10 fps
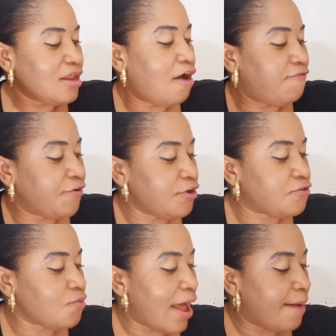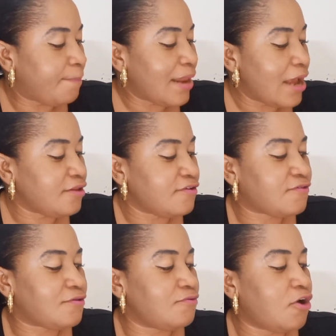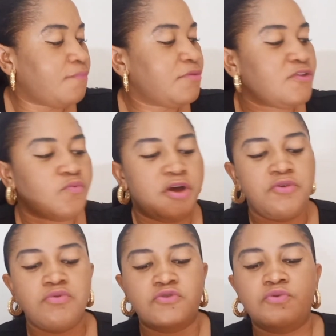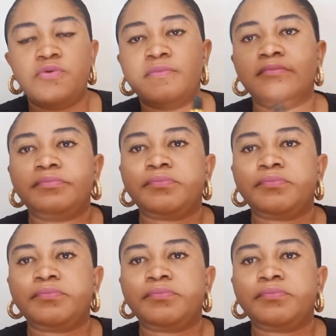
Now, for you to apply this serum, this is what you do.